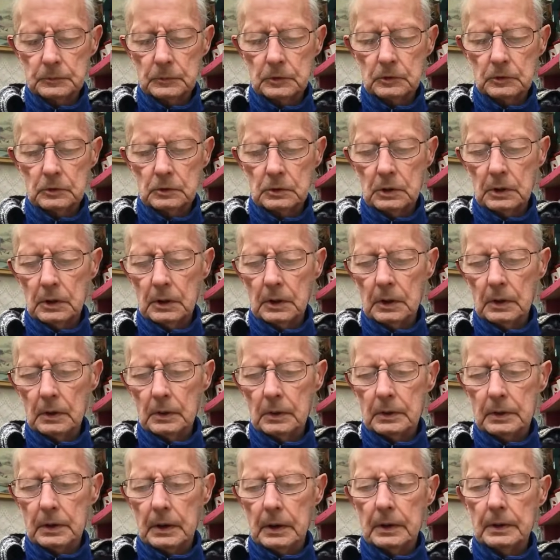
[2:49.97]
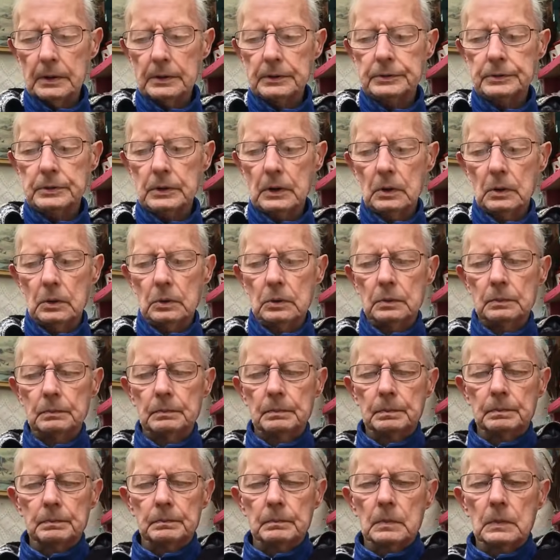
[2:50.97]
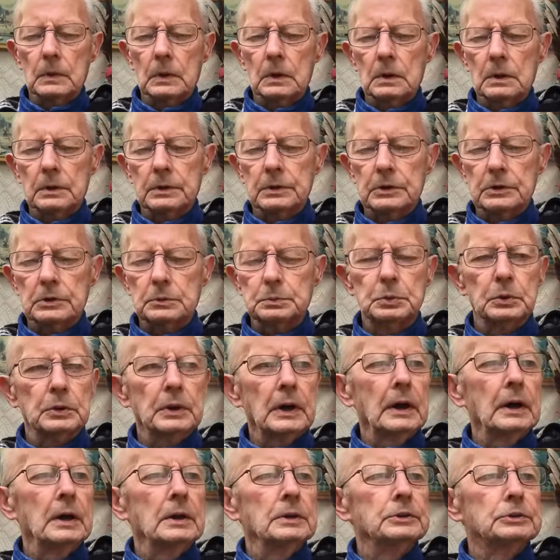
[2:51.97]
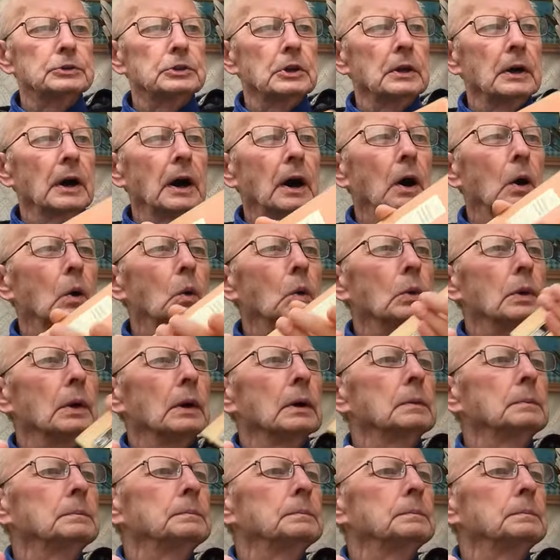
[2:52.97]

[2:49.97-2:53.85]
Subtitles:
Right, okay, so I'll just put that into the holder.